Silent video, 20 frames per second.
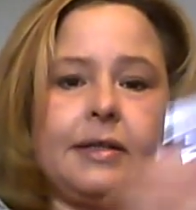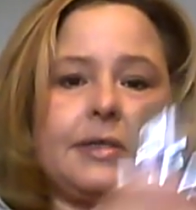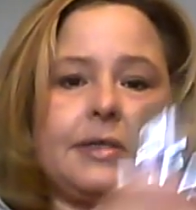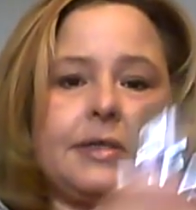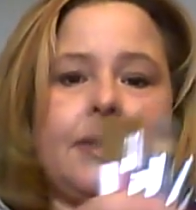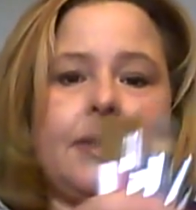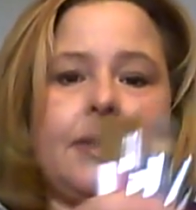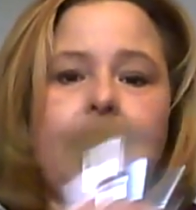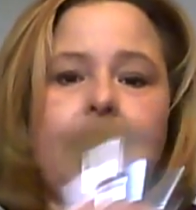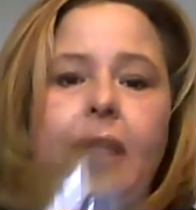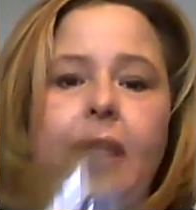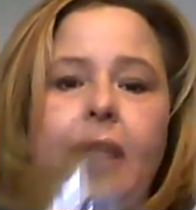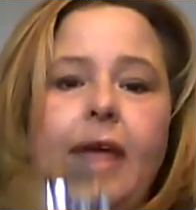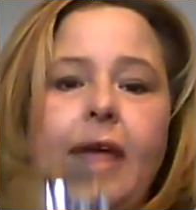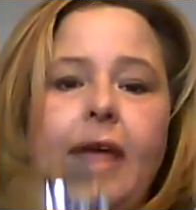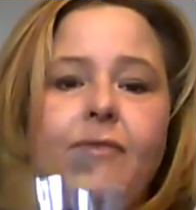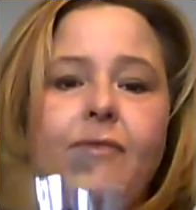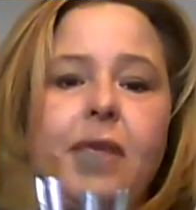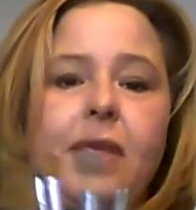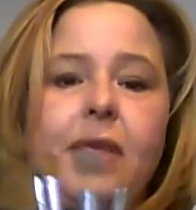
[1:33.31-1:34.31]
So I
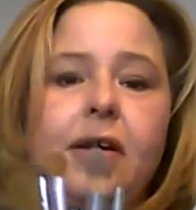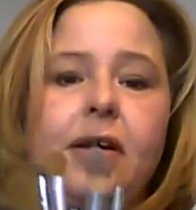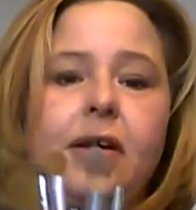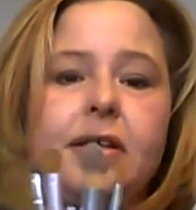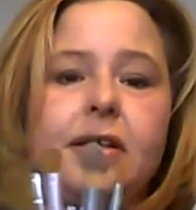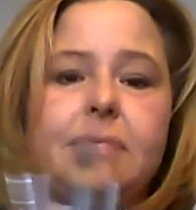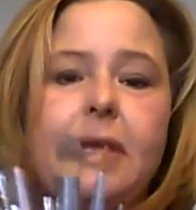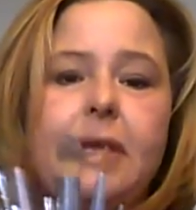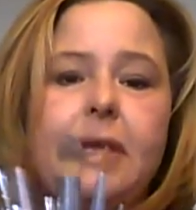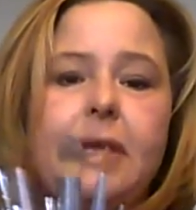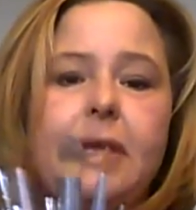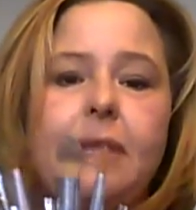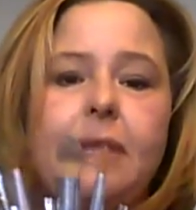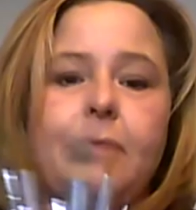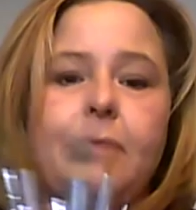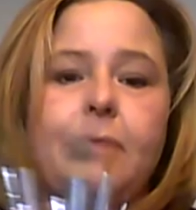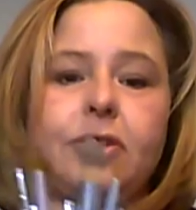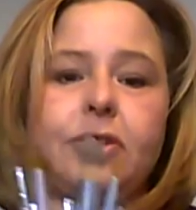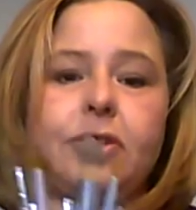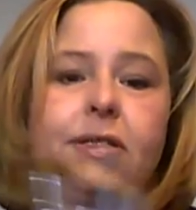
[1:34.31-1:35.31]
have my cosmetic
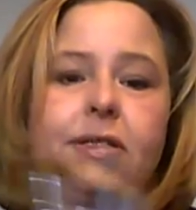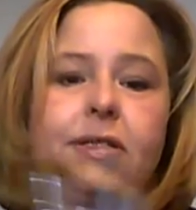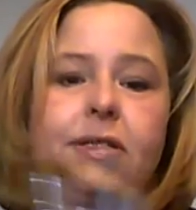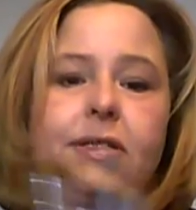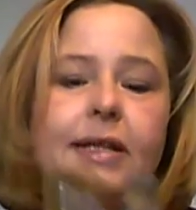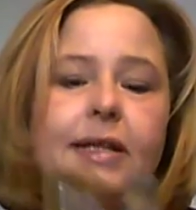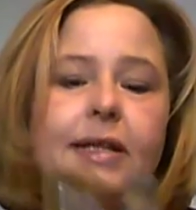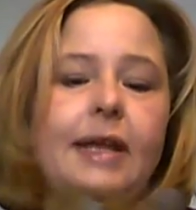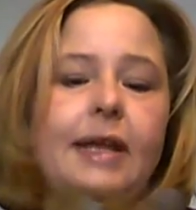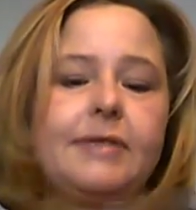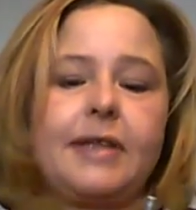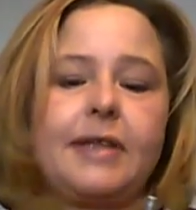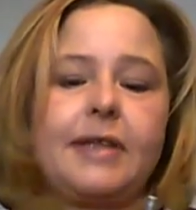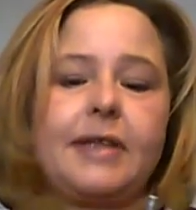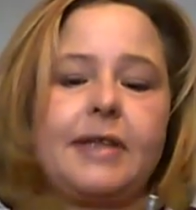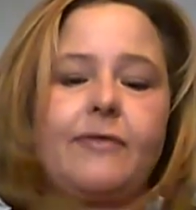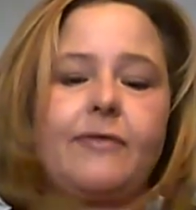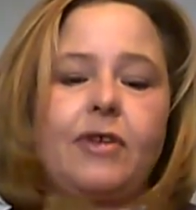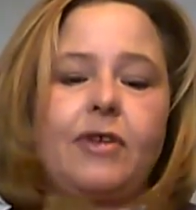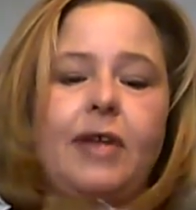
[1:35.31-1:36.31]
brushes, and I have
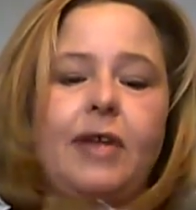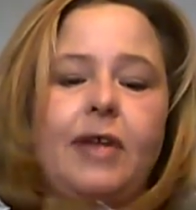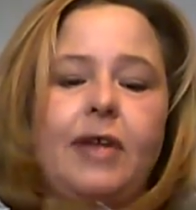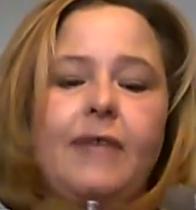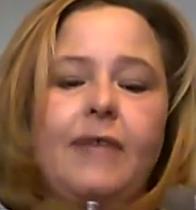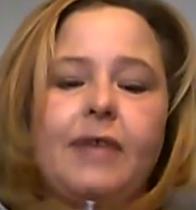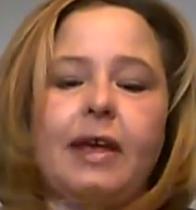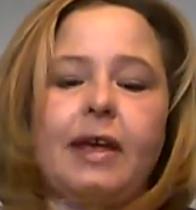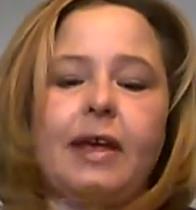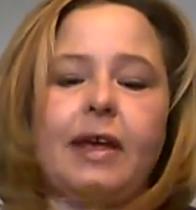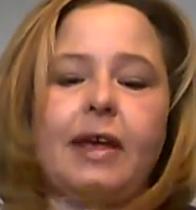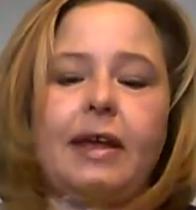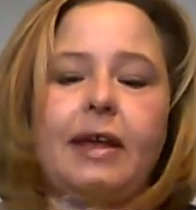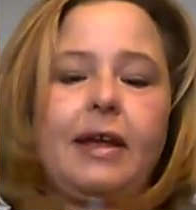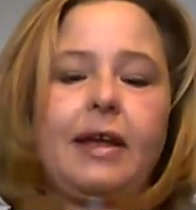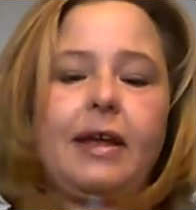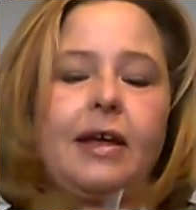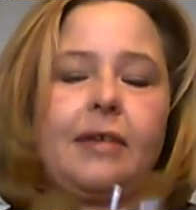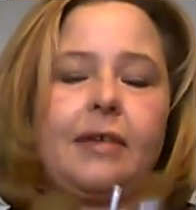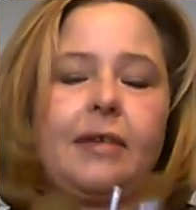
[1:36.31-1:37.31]
several. I've got
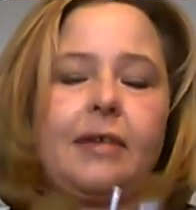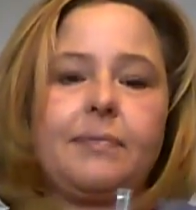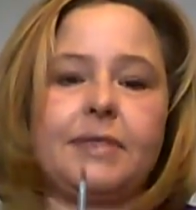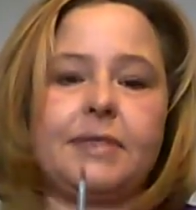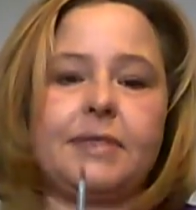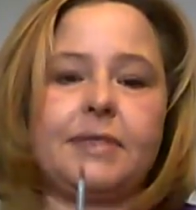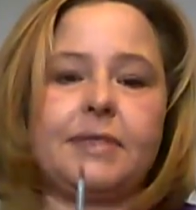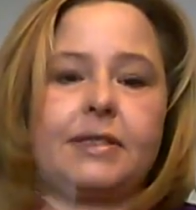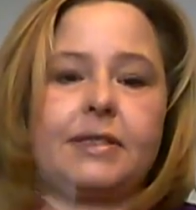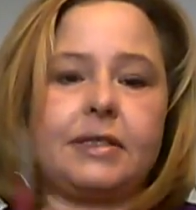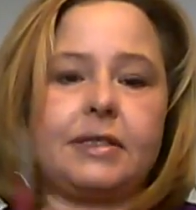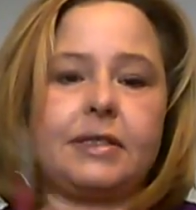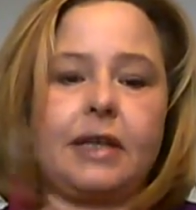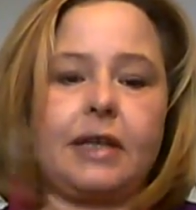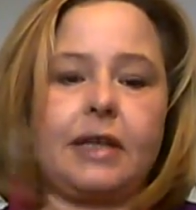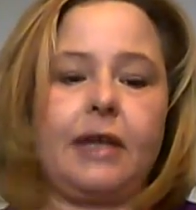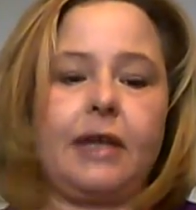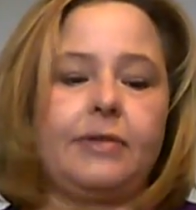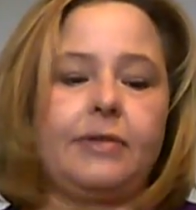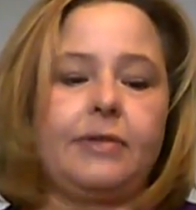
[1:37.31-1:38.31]
um,
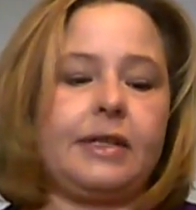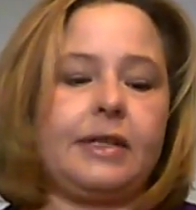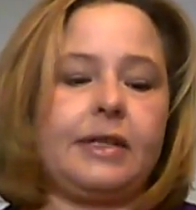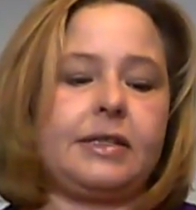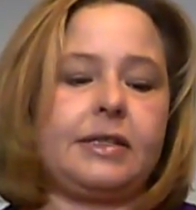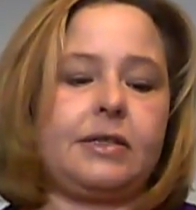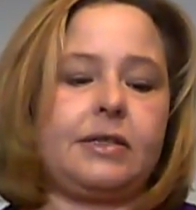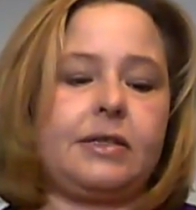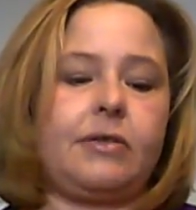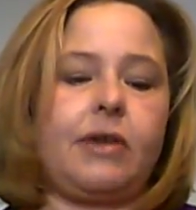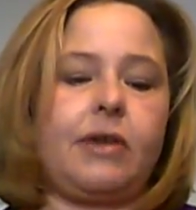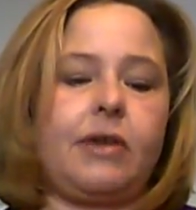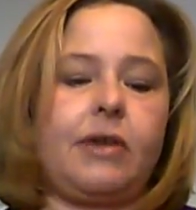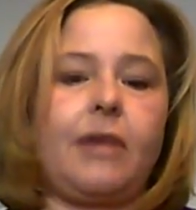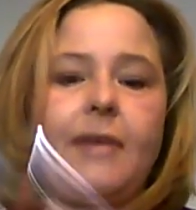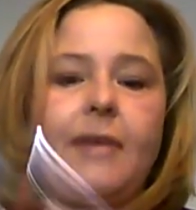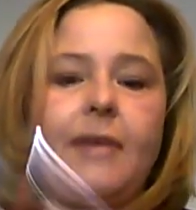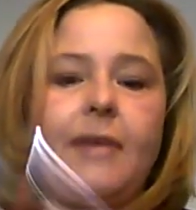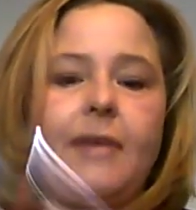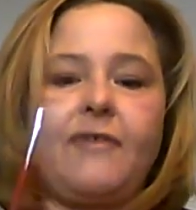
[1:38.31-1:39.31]
uh, these two
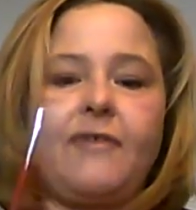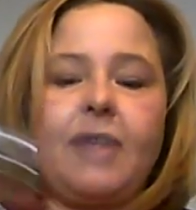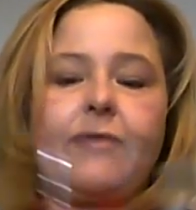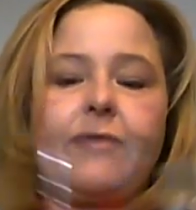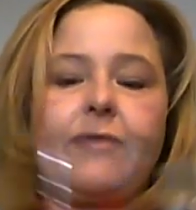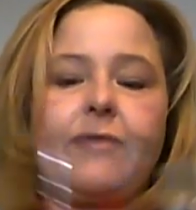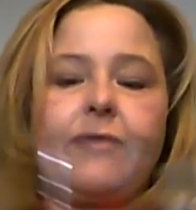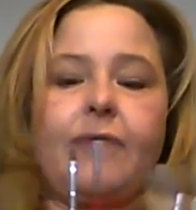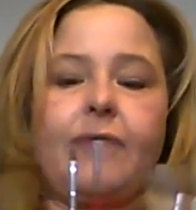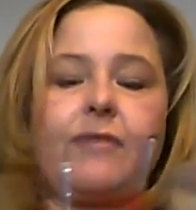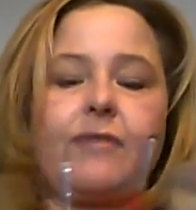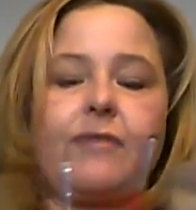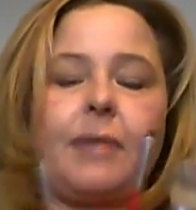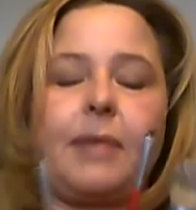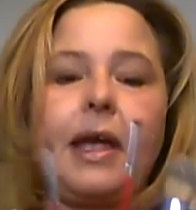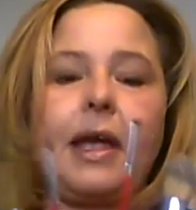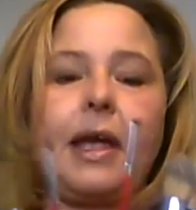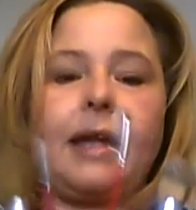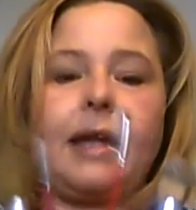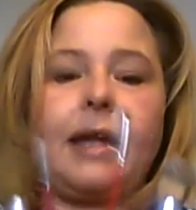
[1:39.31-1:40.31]
are my favorite for my
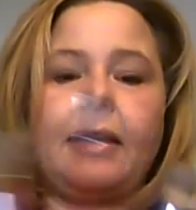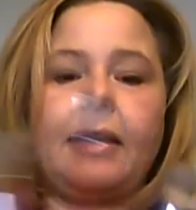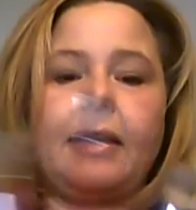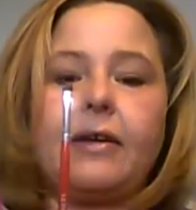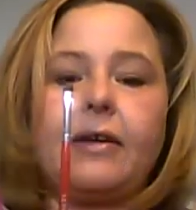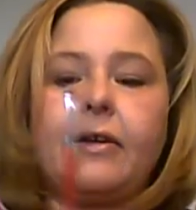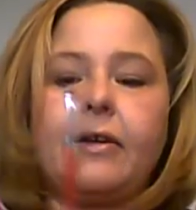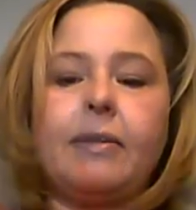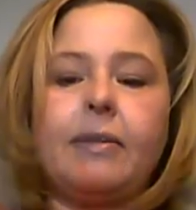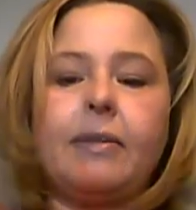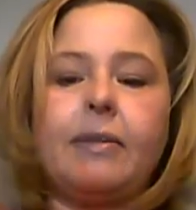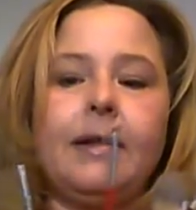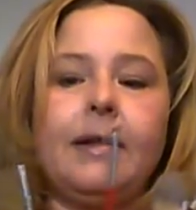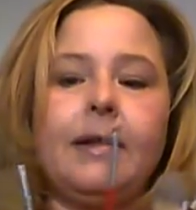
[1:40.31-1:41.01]
eyeliner,